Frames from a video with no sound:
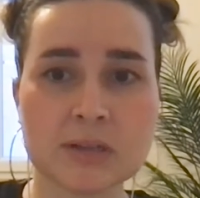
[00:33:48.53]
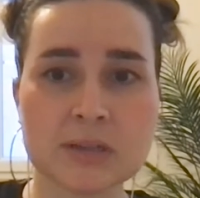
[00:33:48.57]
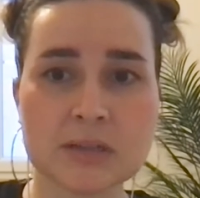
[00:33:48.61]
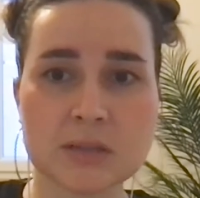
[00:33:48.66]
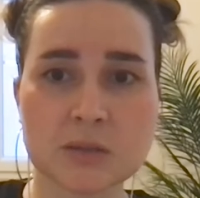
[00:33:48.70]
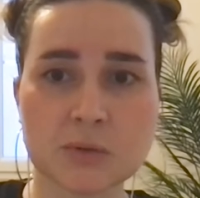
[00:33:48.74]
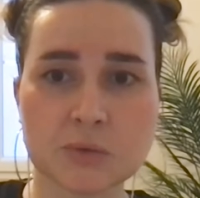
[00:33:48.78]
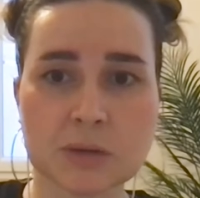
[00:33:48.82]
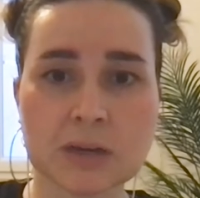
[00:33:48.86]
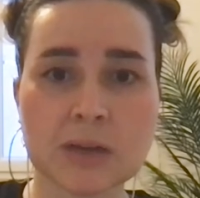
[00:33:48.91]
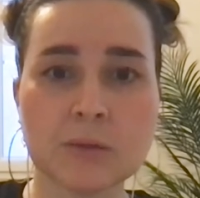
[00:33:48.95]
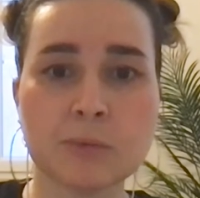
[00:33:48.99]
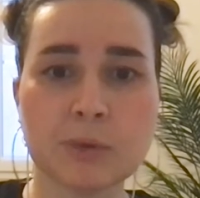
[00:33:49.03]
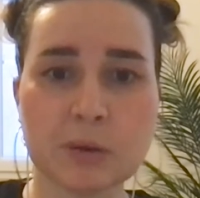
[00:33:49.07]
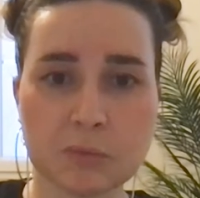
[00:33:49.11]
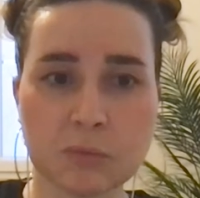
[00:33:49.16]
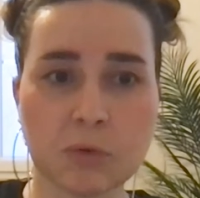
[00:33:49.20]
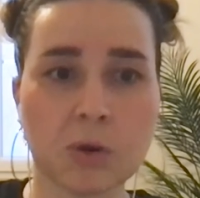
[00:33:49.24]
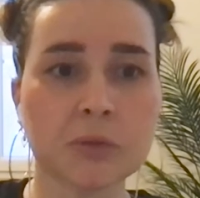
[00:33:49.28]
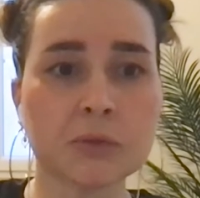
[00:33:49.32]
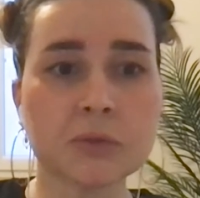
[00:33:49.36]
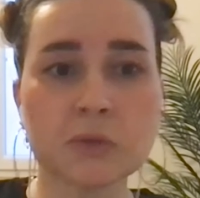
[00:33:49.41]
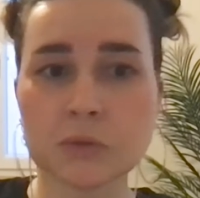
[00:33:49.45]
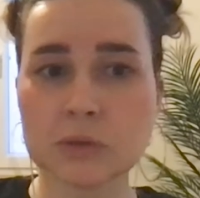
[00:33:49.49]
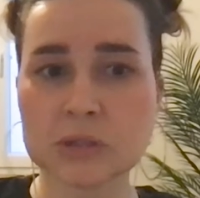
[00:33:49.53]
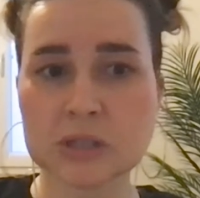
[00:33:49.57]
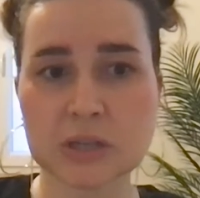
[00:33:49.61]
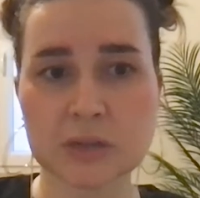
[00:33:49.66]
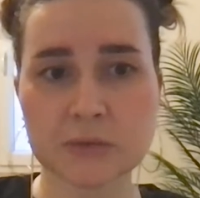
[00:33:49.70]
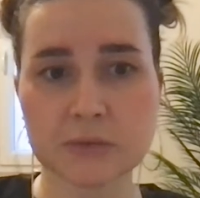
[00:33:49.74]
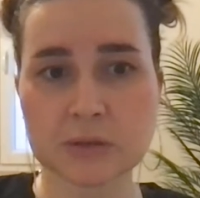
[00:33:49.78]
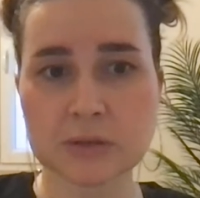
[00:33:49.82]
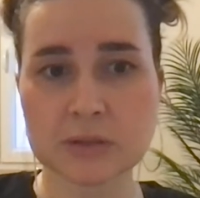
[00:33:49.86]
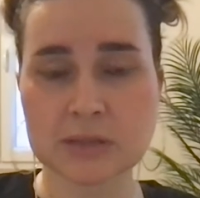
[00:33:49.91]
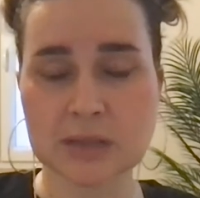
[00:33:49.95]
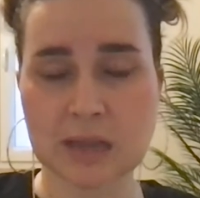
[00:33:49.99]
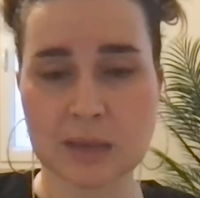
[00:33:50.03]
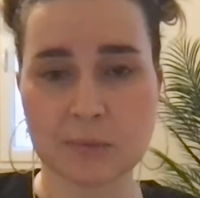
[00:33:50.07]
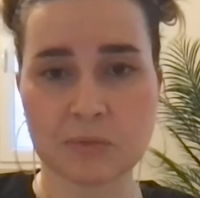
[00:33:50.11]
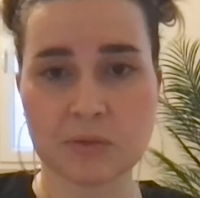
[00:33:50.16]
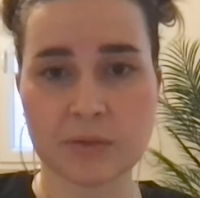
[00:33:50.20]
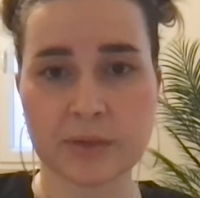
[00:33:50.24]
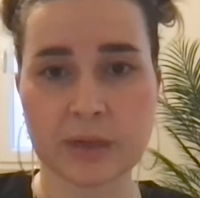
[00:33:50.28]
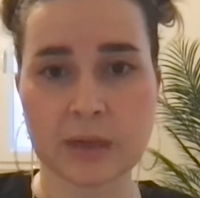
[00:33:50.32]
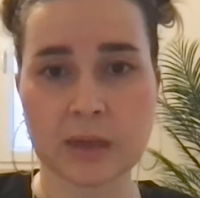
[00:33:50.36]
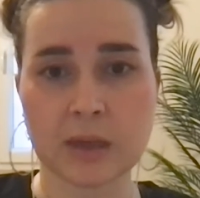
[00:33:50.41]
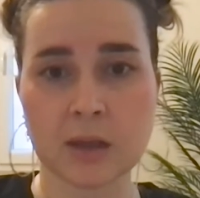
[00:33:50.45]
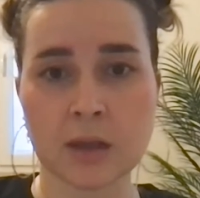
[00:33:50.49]
It's really, we want to achieve the same
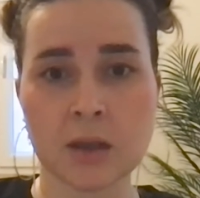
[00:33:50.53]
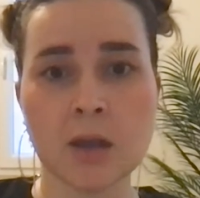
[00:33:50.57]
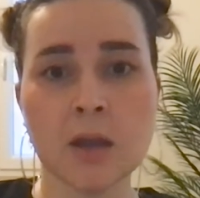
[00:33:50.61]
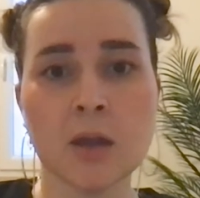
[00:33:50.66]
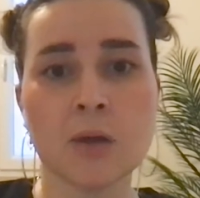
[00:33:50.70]
thing.